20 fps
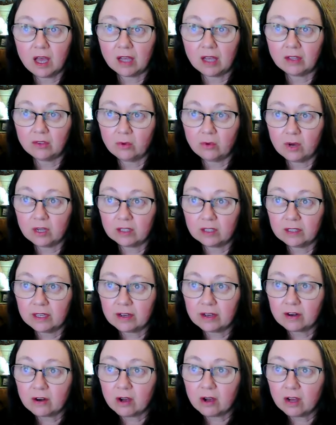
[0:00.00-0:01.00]
And while
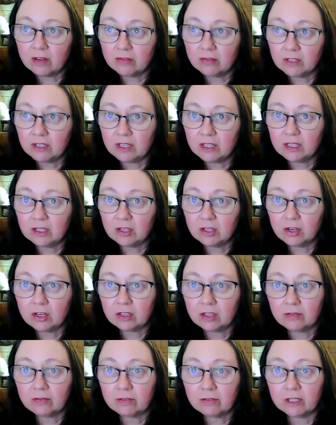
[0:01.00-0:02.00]
they are often in
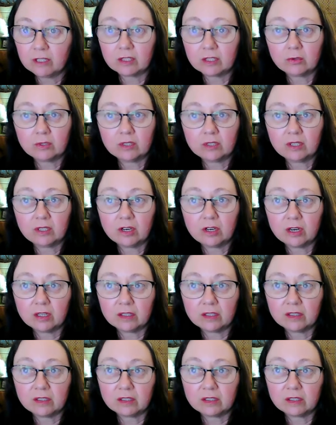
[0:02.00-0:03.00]
conflict with the
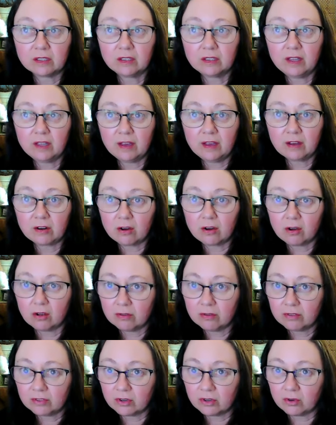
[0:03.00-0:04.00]
gods, they are
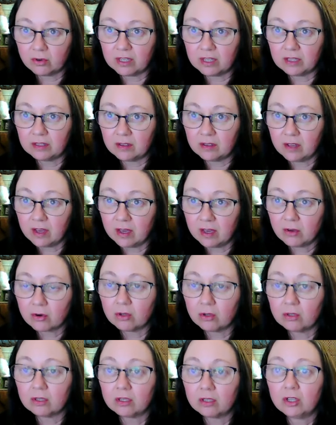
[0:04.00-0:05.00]
also
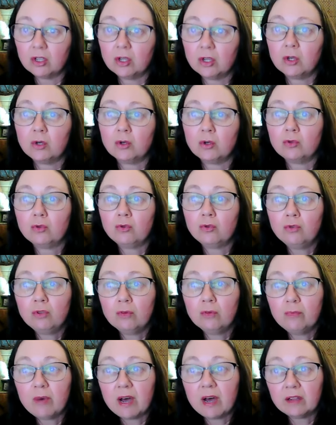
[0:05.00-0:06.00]
integral to the
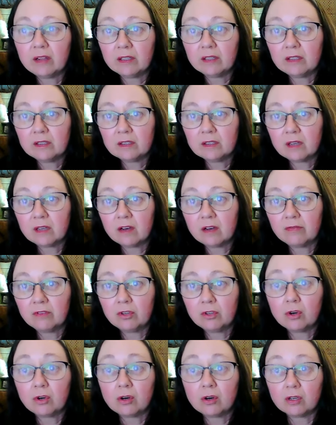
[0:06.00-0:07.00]
balance of
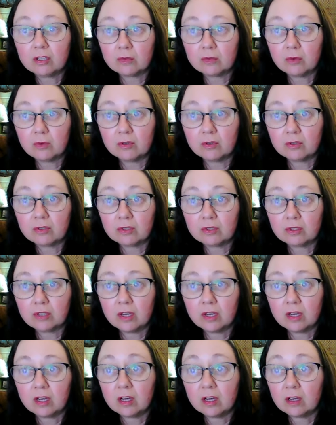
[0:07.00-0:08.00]
the cosmos,
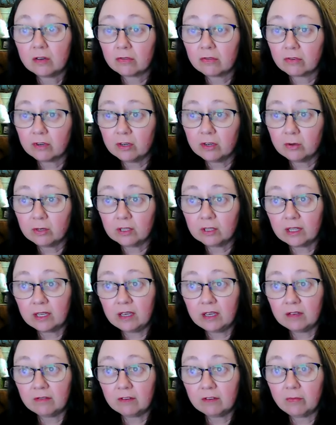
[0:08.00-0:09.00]
frequently
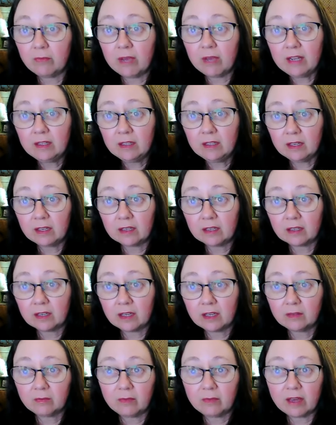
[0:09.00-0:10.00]
even mating
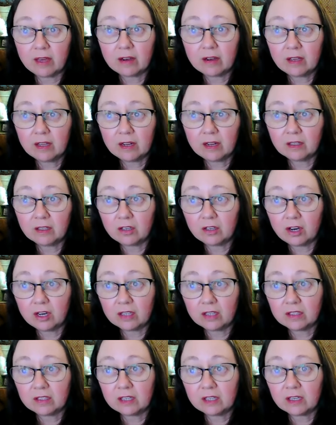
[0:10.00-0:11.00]
and marrying the
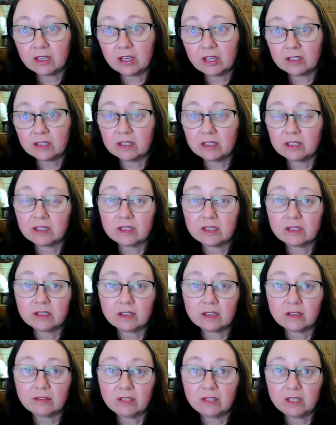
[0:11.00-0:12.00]
gods and goddesses
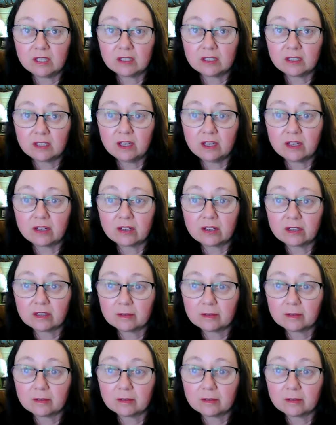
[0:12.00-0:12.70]
of the Aesir.